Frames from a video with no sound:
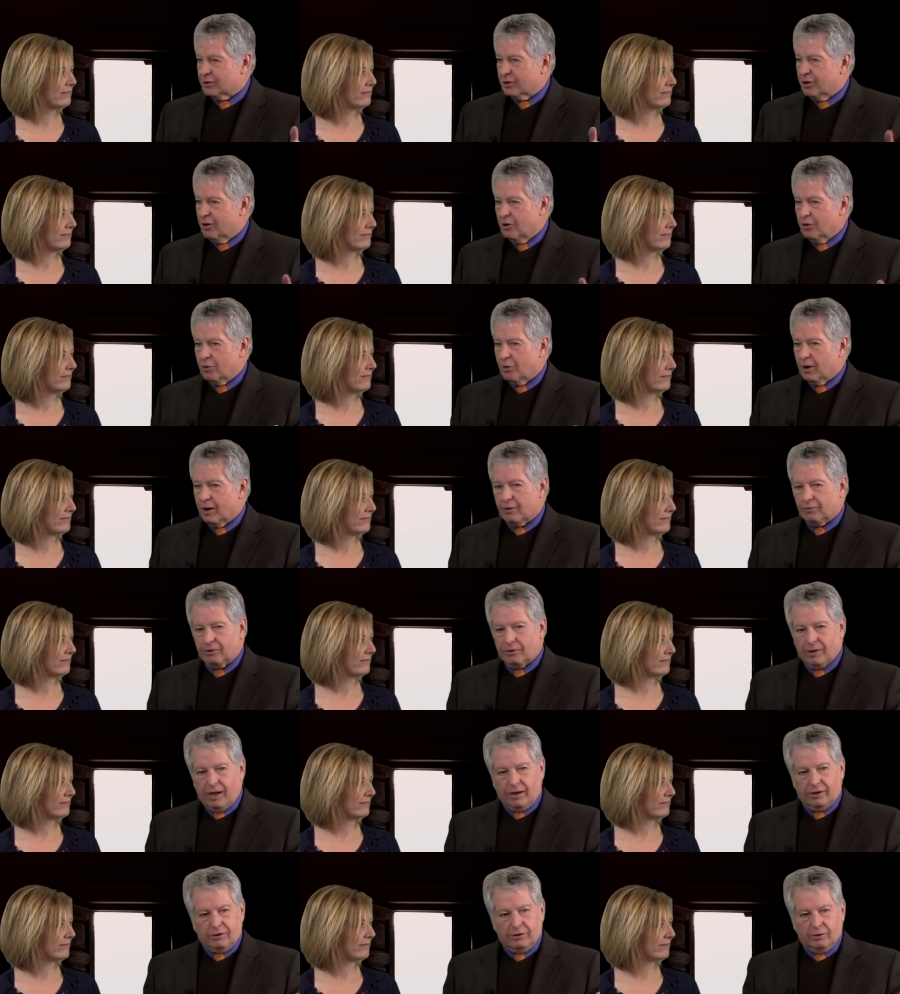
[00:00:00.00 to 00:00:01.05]
Speaker 1: ago or whatever,
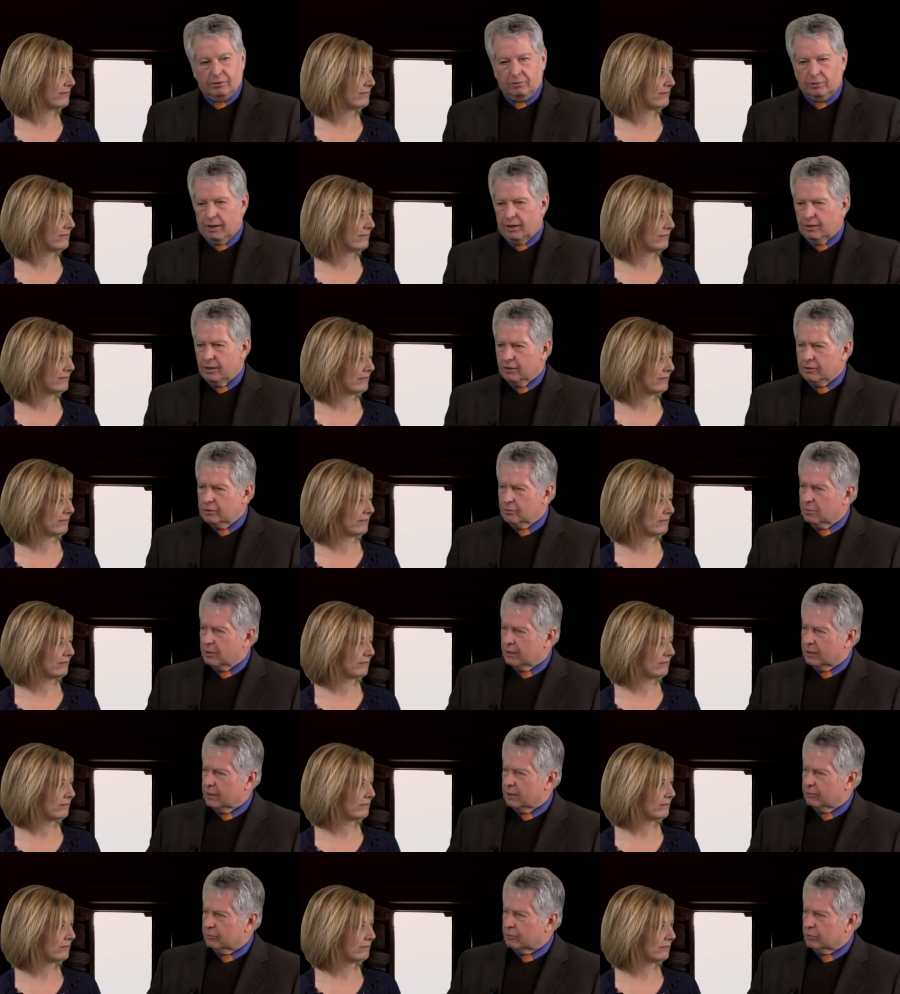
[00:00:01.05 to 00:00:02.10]
and then you
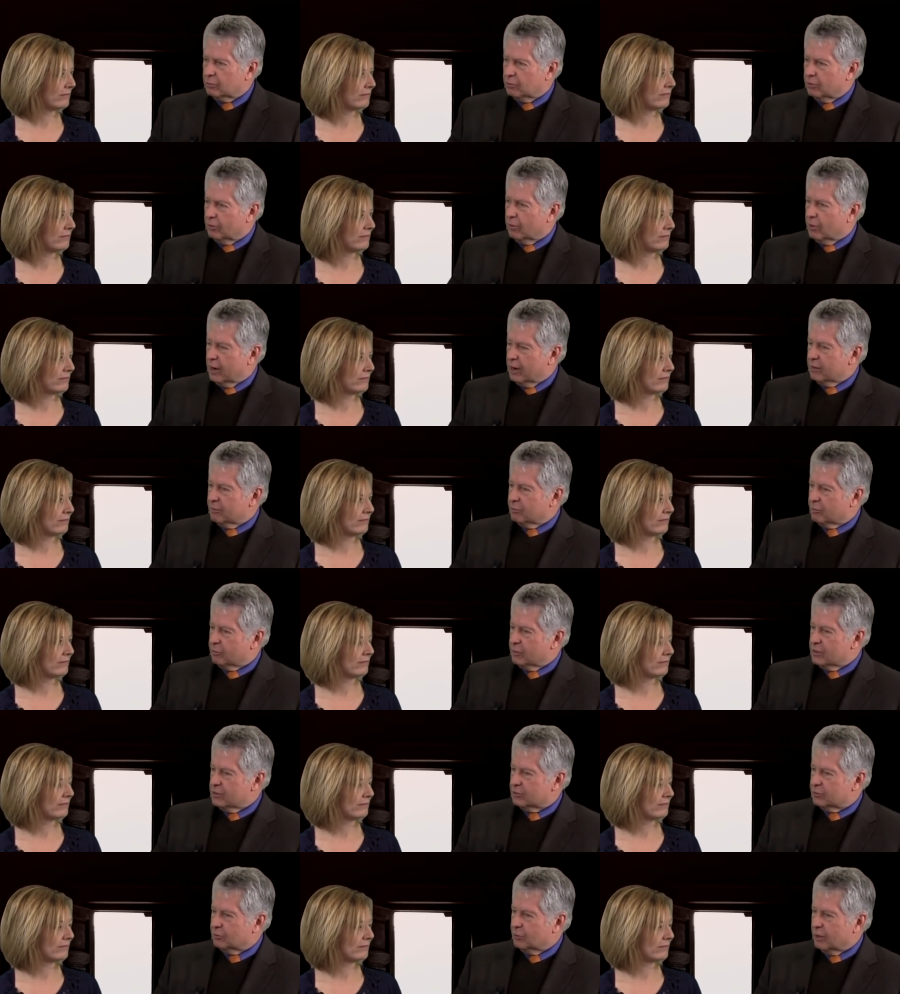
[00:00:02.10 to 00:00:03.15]
begin to, for whatever
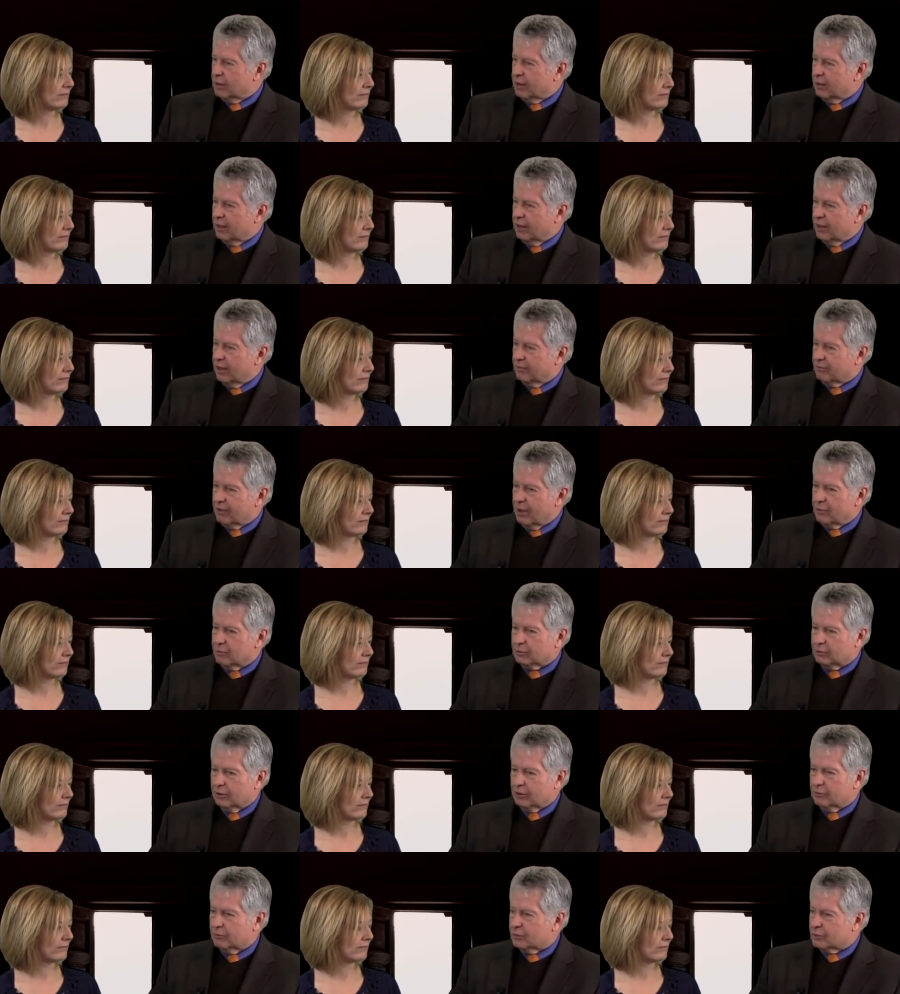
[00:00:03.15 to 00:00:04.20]
reason, if I was
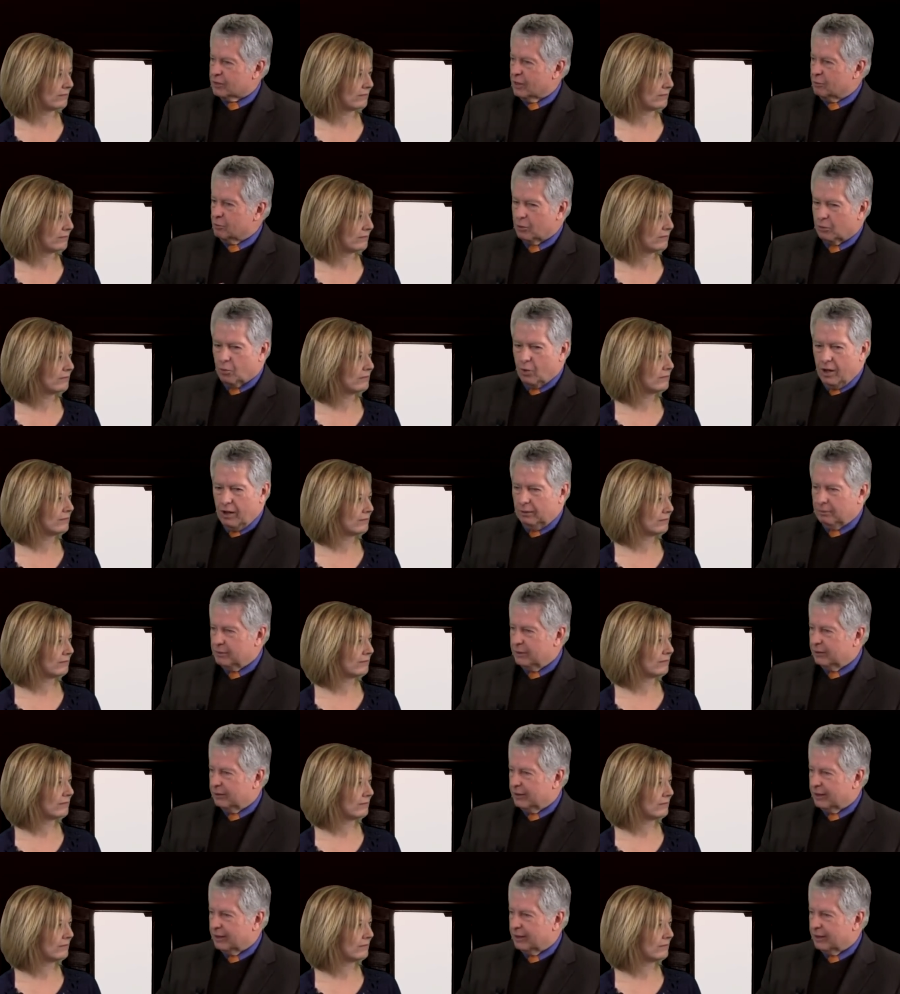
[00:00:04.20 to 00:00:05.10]
looking for something with Wild Bill